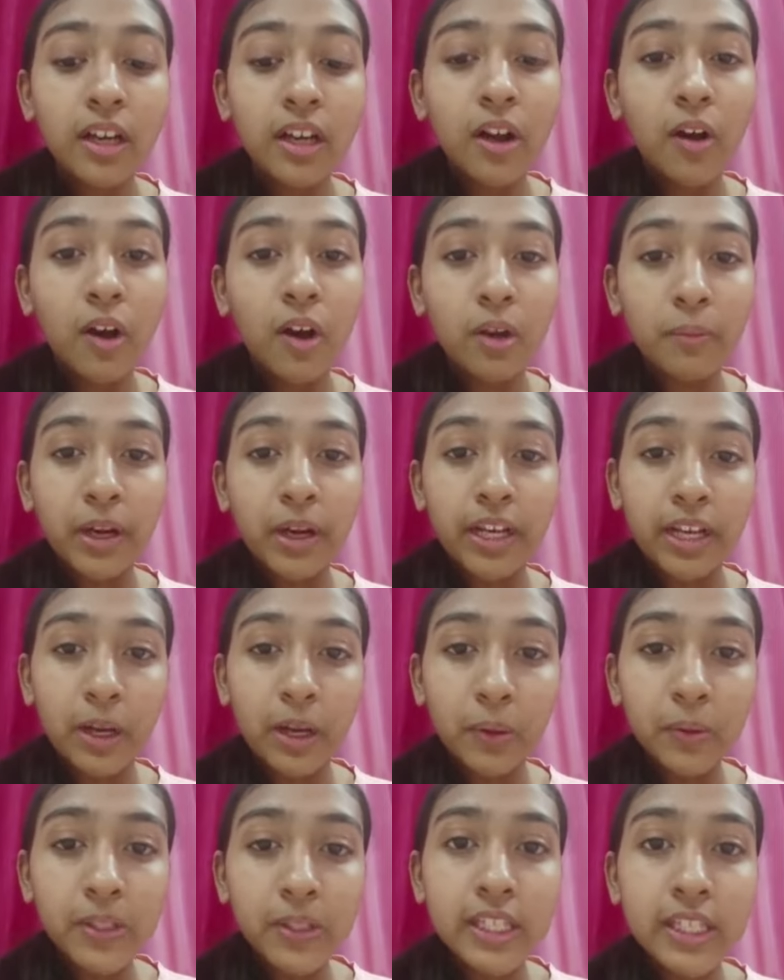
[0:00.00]
all my
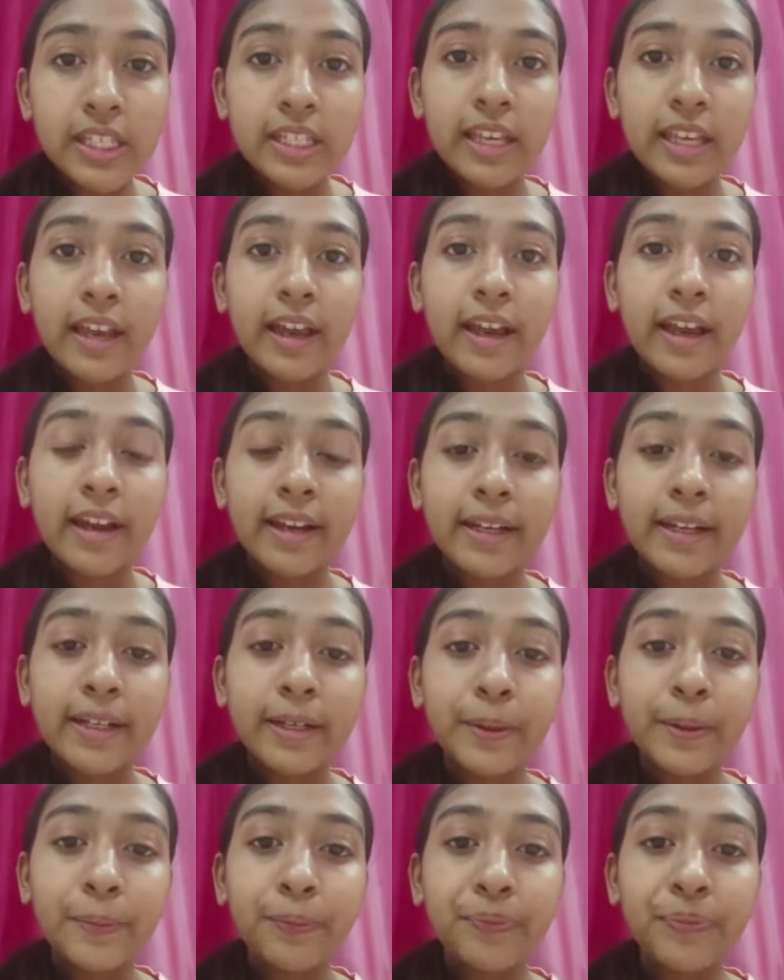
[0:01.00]
doubts,
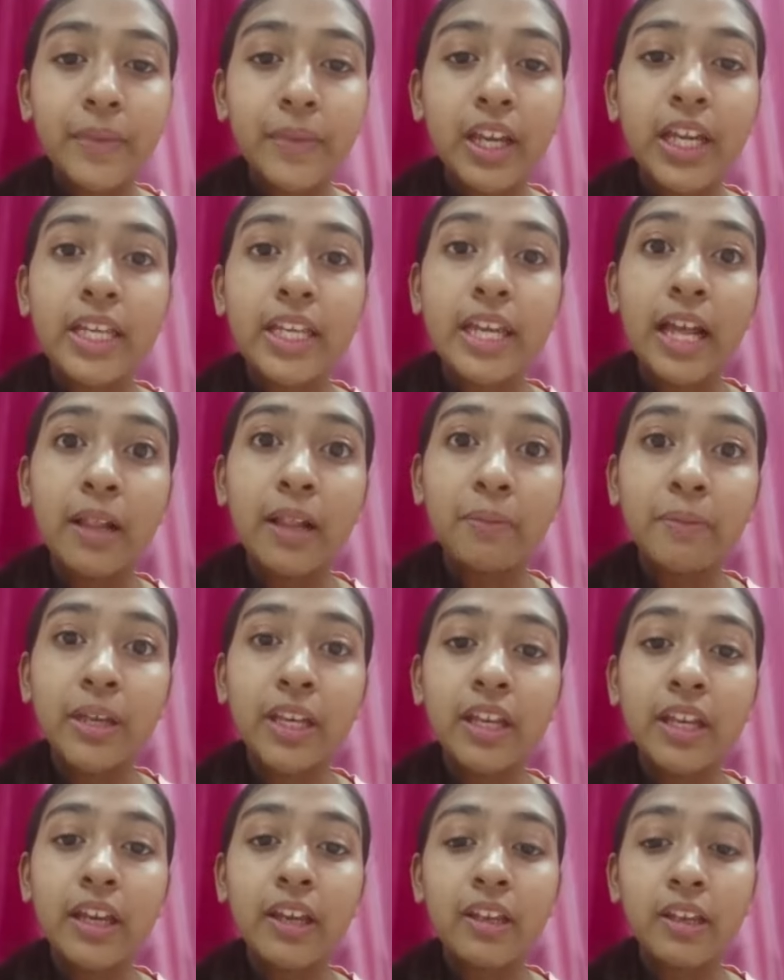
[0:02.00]
and it helped
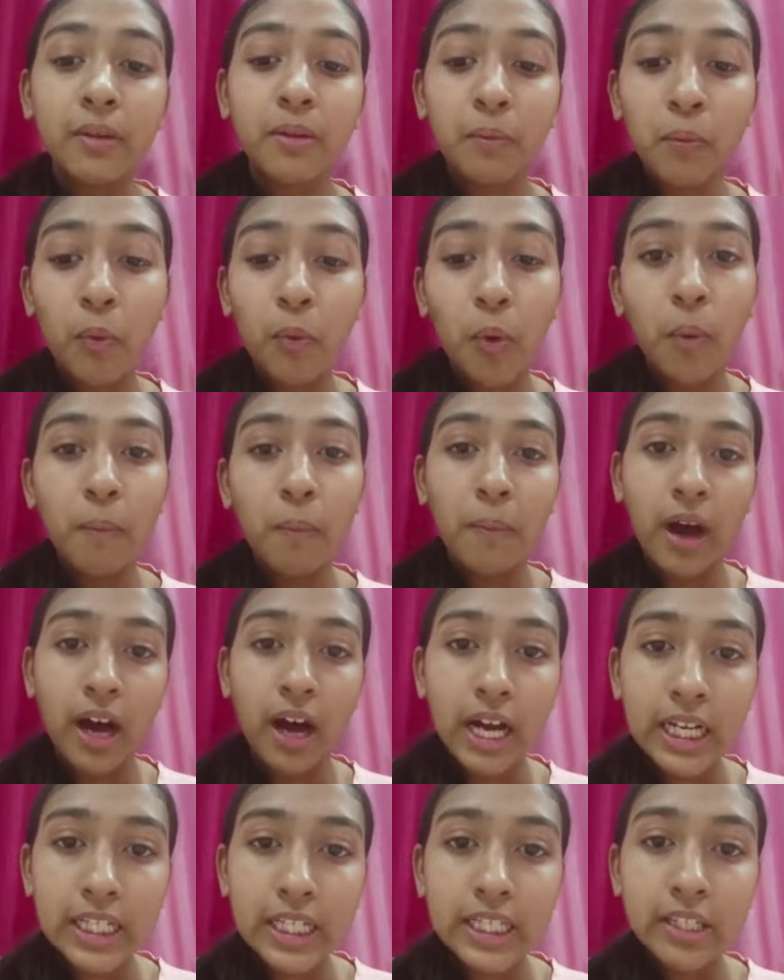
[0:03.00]
me get more
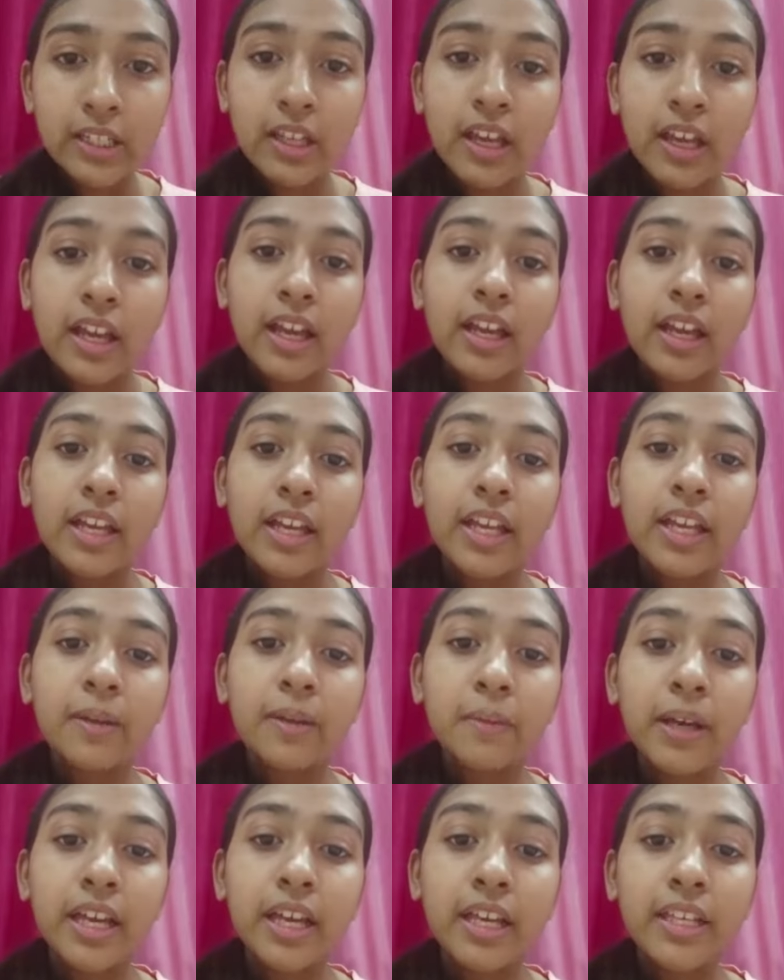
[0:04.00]
marks
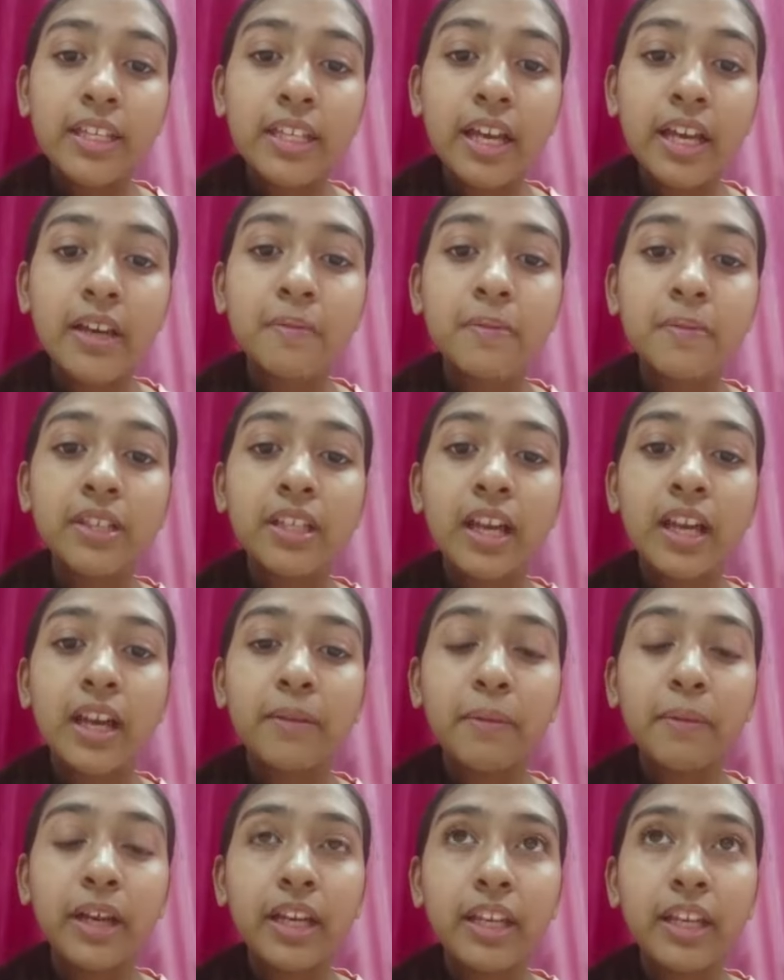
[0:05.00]
in my exams,
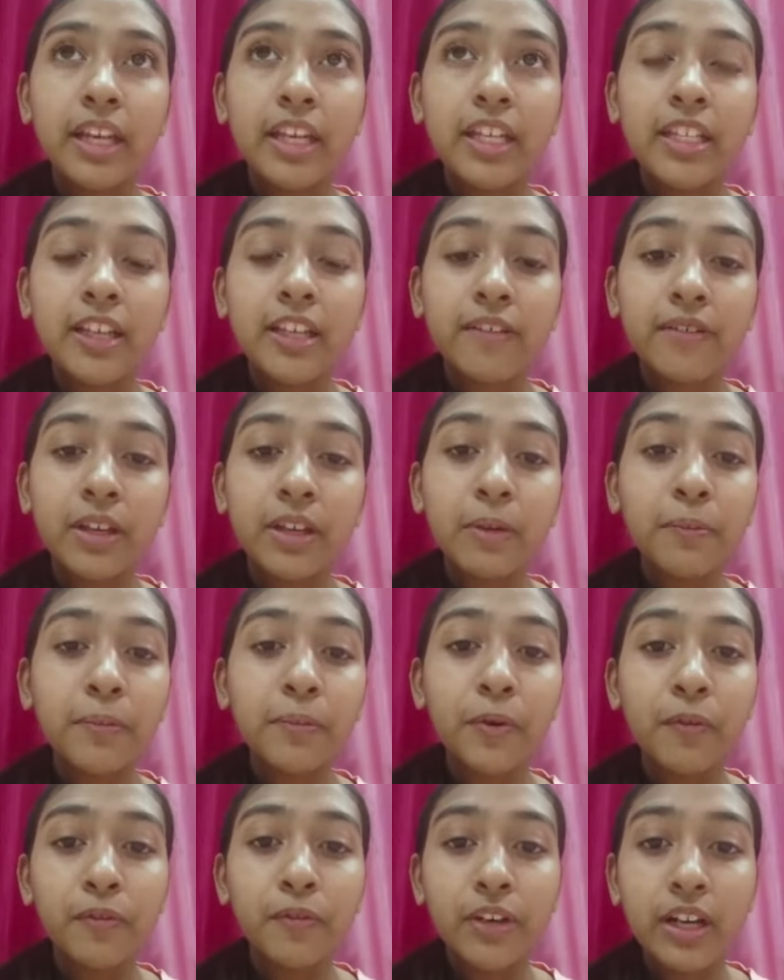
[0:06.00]
and my grades have
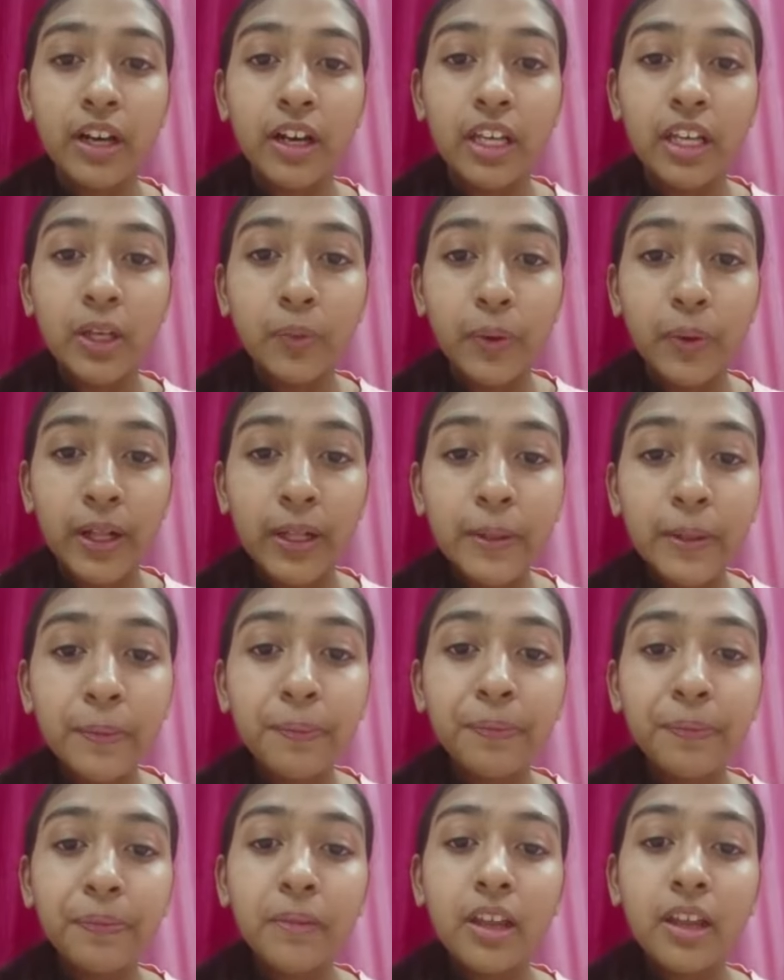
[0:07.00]
improved really well.
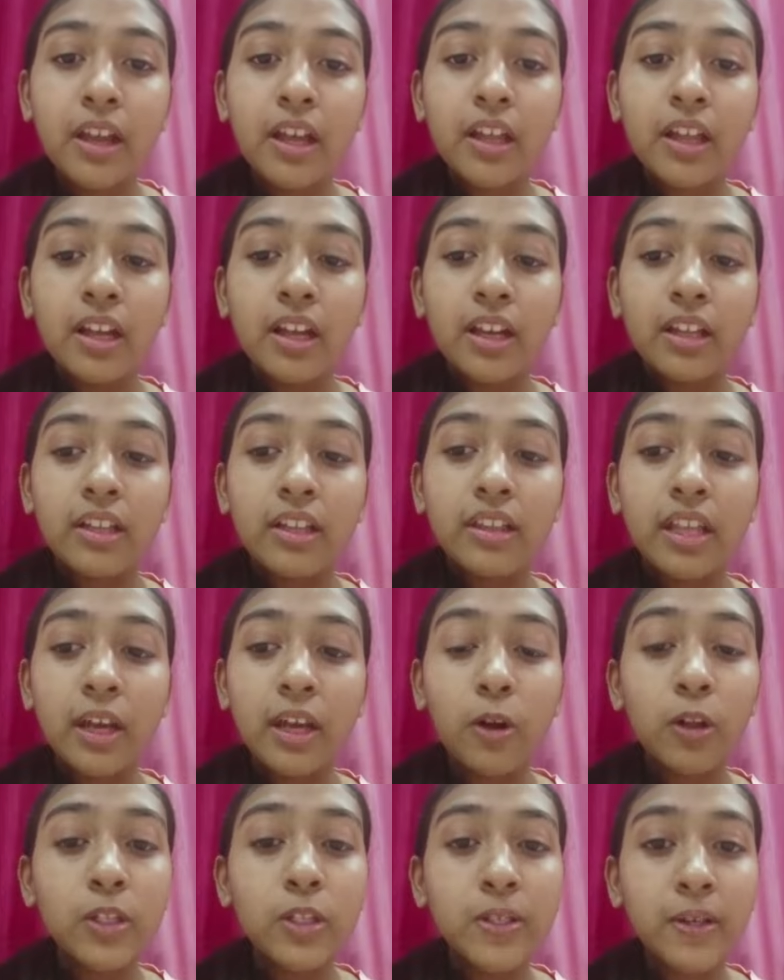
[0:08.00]

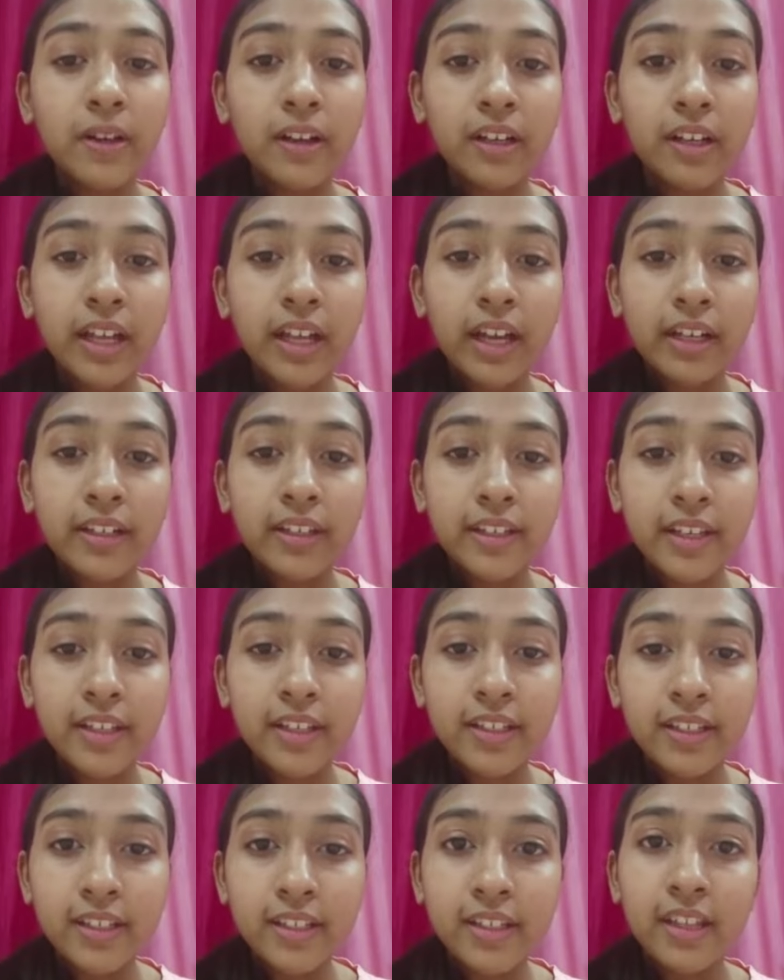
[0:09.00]
They also conduct
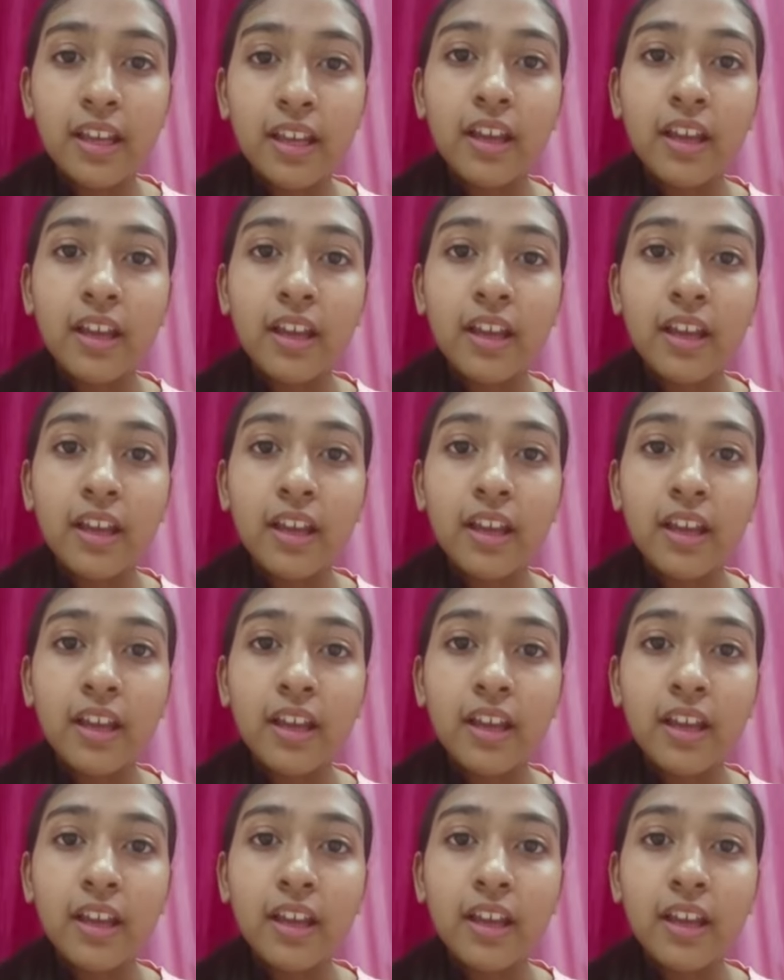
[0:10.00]
tests